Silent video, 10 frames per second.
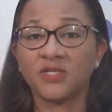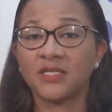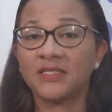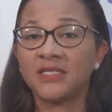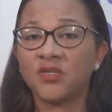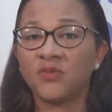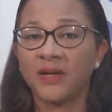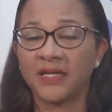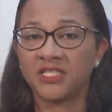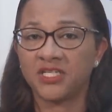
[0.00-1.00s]
to continue
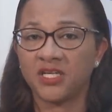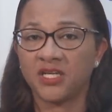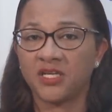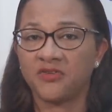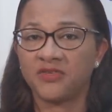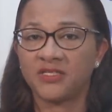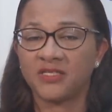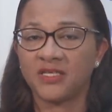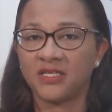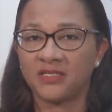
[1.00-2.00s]
managing the
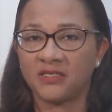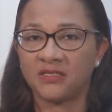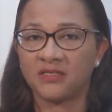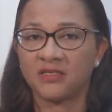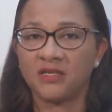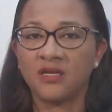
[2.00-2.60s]
increased cases.